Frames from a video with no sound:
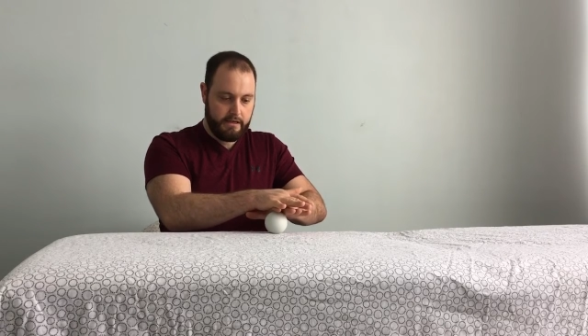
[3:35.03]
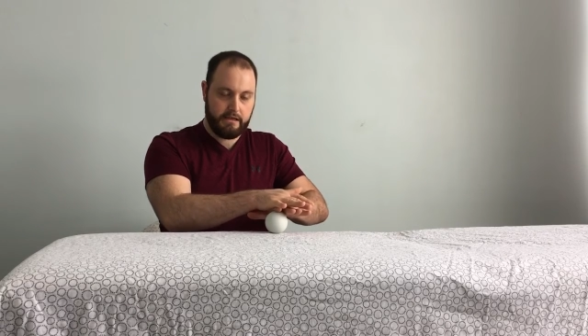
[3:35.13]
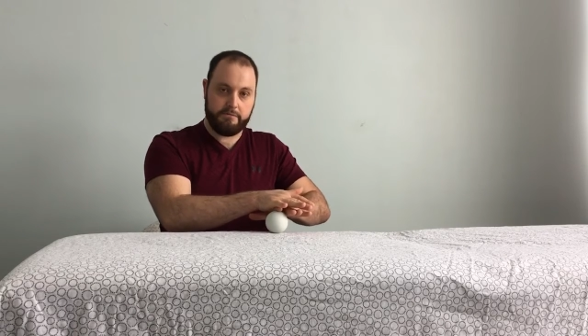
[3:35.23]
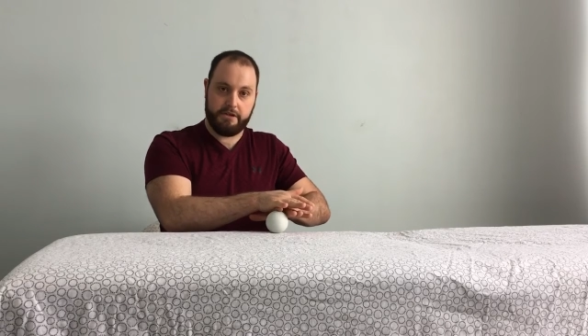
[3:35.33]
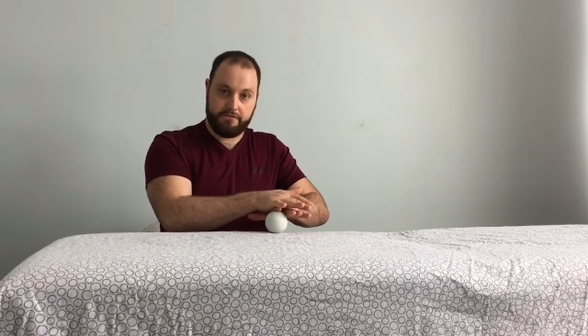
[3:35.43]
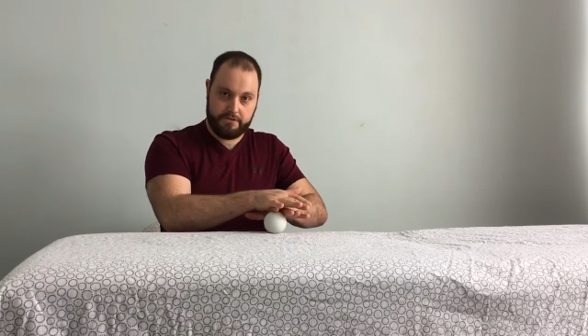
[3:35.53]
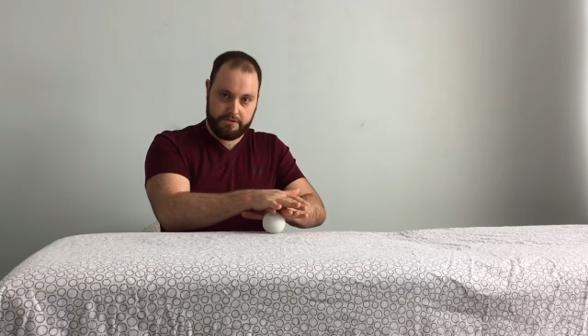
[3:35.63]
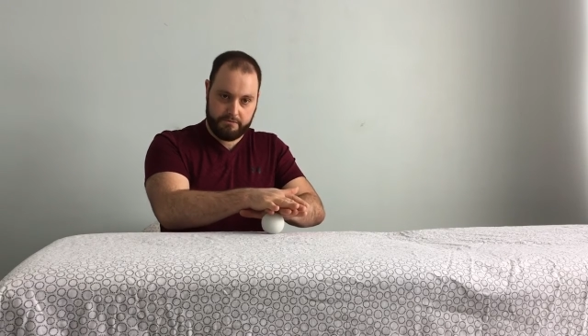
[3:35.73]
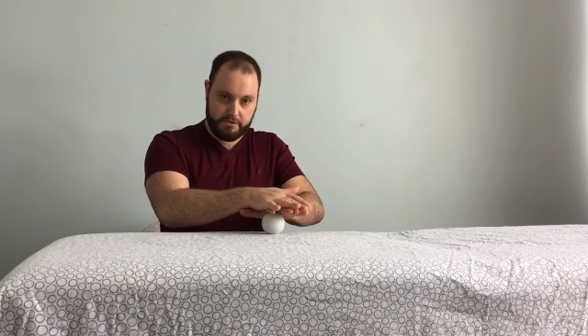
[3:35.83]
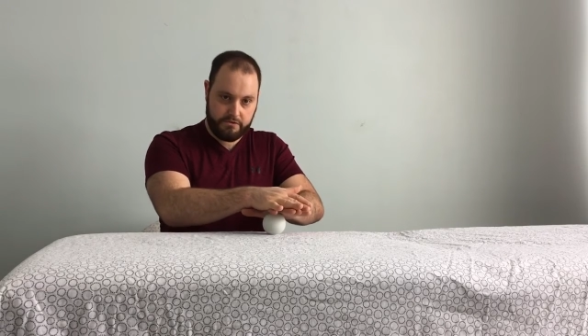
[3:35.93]
You might feel
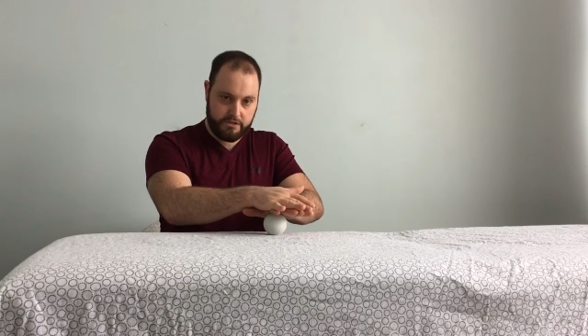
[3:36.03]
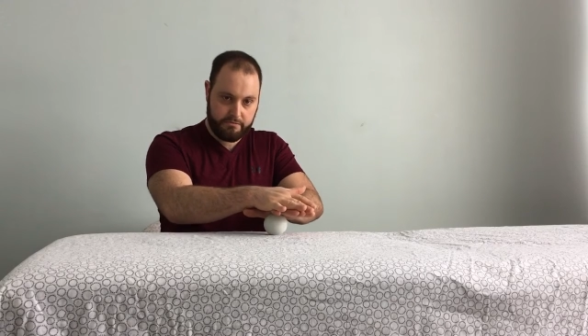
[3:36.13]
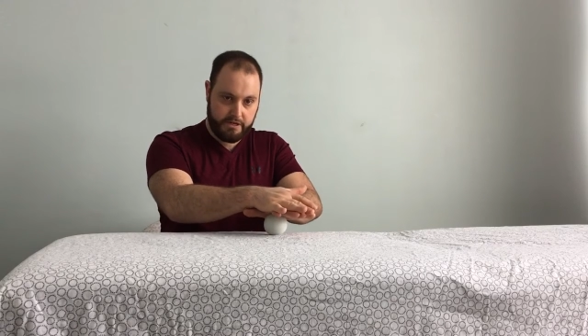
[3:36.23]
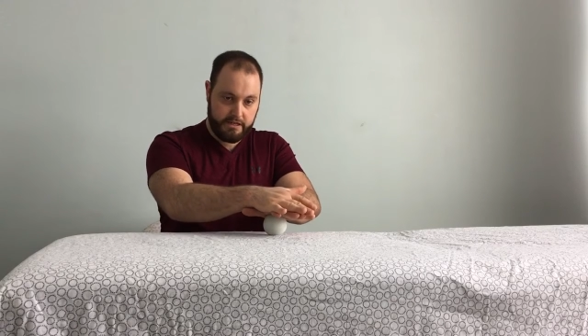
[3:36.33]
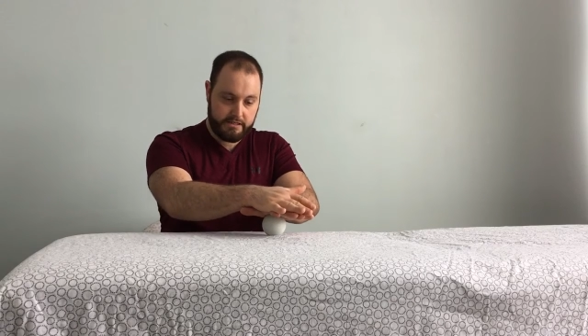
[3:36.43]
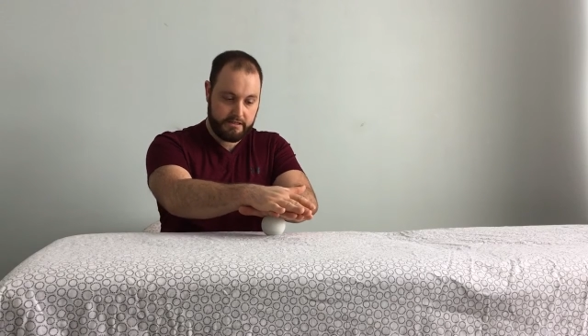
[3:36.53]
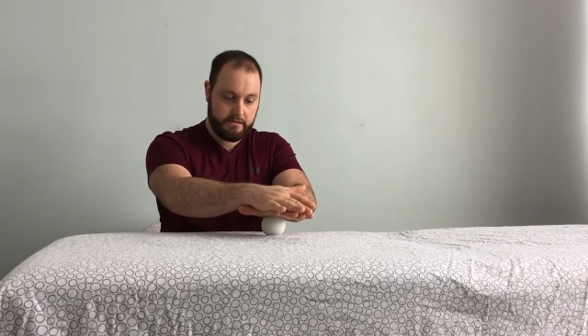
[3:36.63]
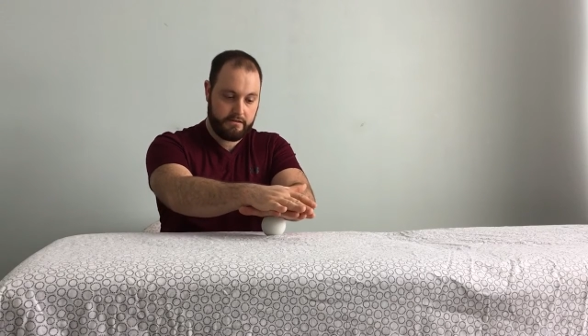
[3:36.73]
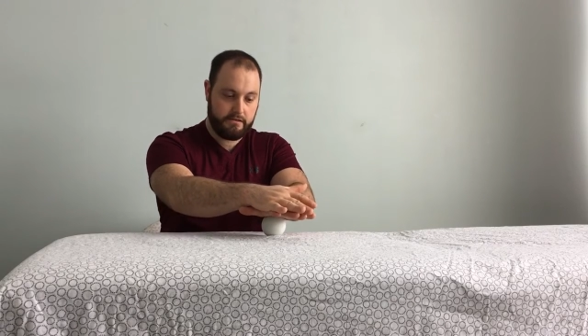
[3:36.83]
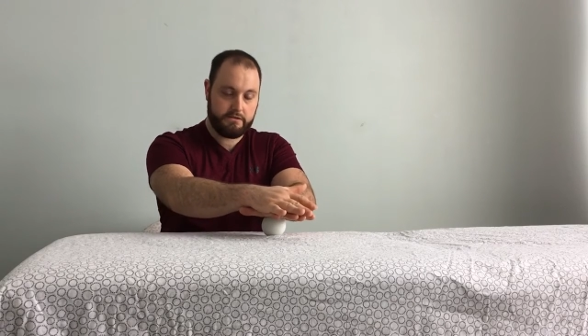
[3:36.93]
some sore spots.
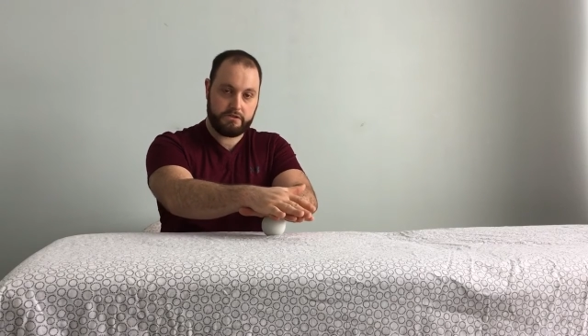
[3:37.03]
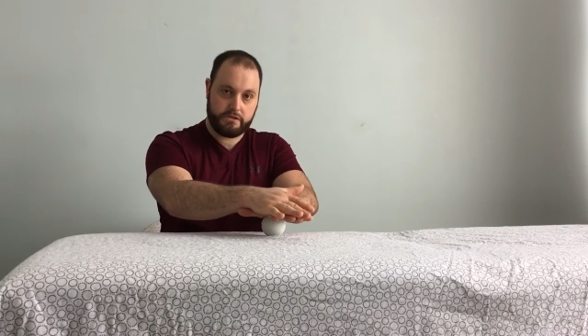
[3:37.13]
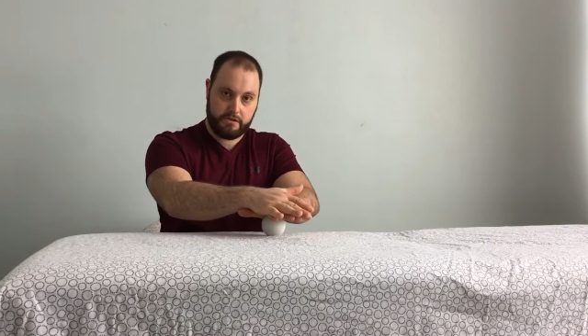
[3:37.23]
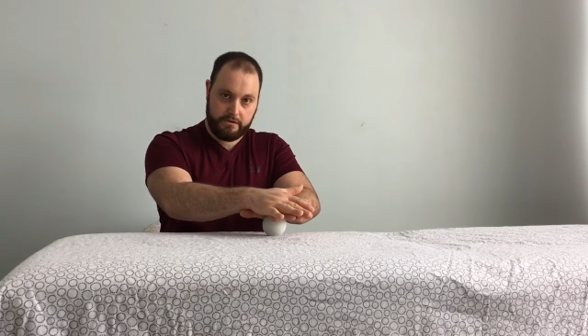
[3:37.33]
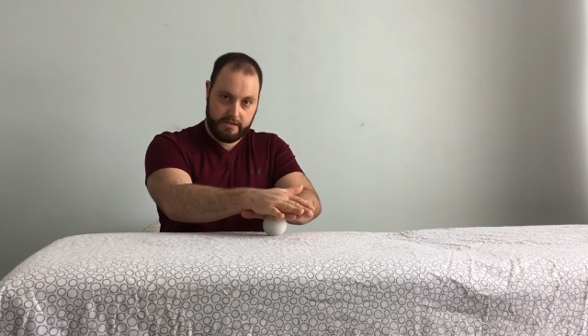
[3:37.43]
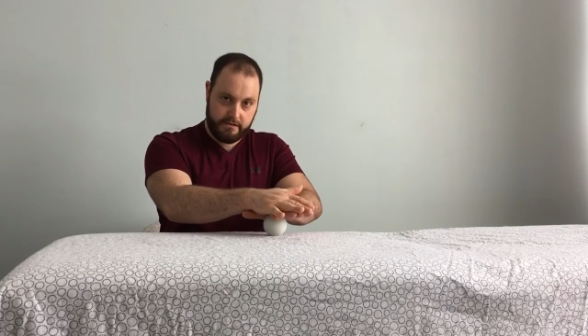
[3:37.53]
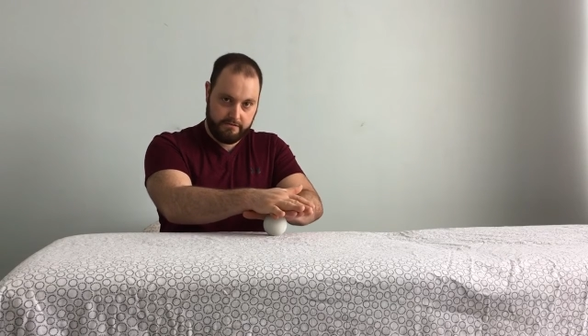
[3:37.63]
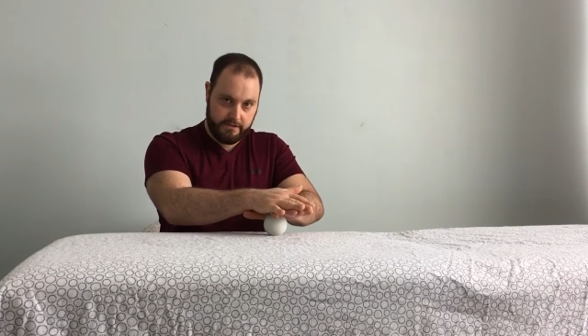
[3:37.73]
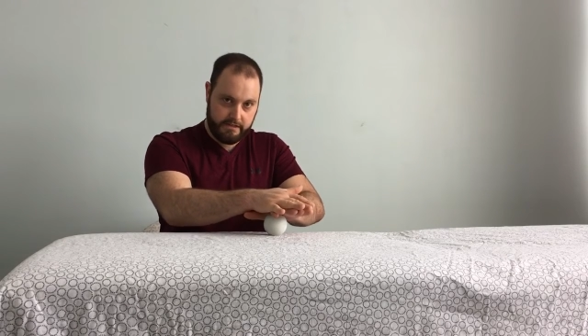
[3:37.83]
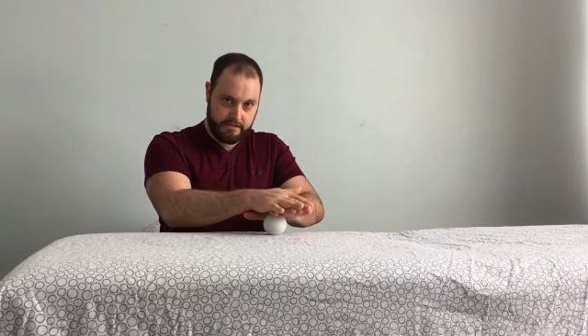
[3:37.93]
Slow down if
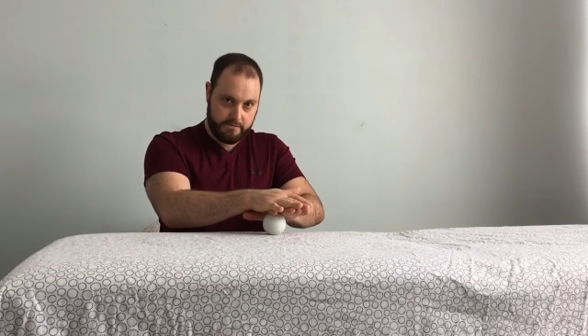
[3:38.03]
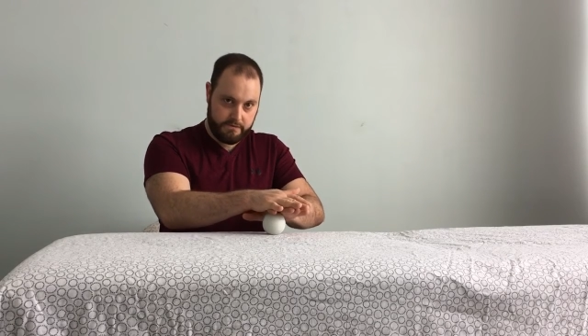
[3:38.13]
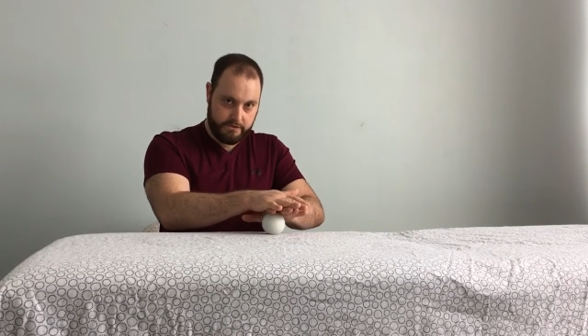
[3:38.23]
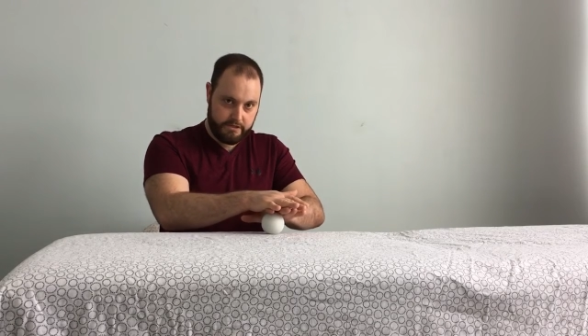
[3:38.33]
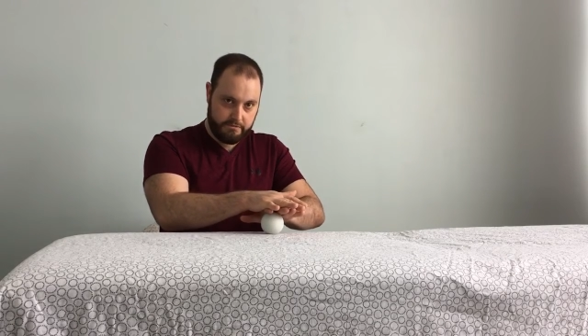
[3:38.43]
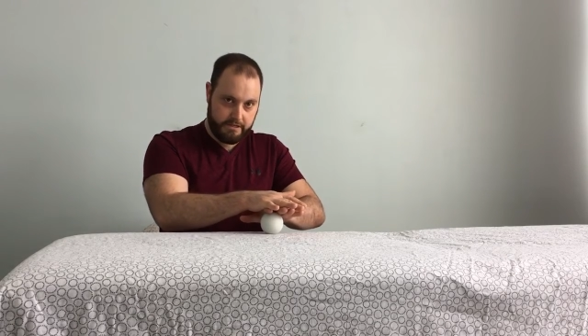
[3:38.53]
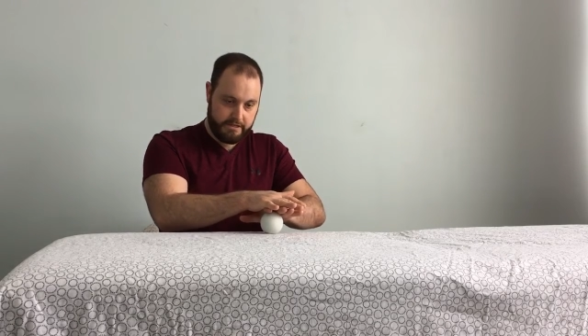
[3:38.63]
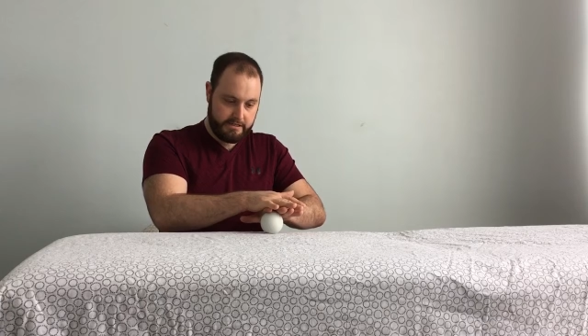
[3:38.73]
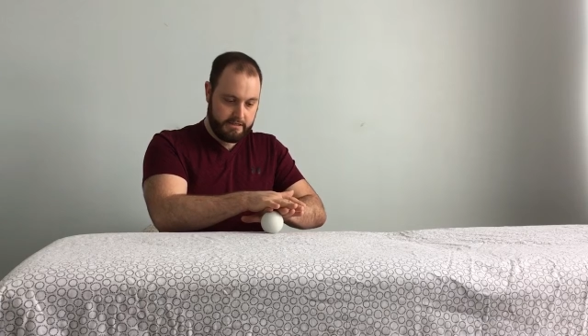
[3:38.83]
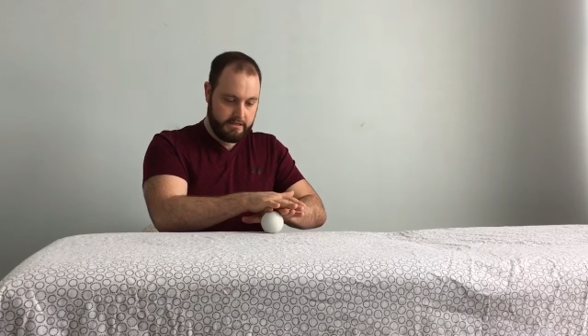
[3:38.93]
you hit some sore
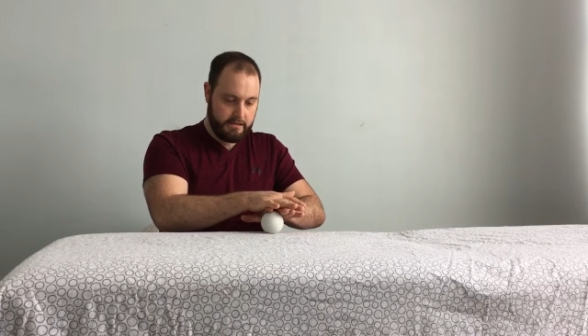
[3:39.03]
spots.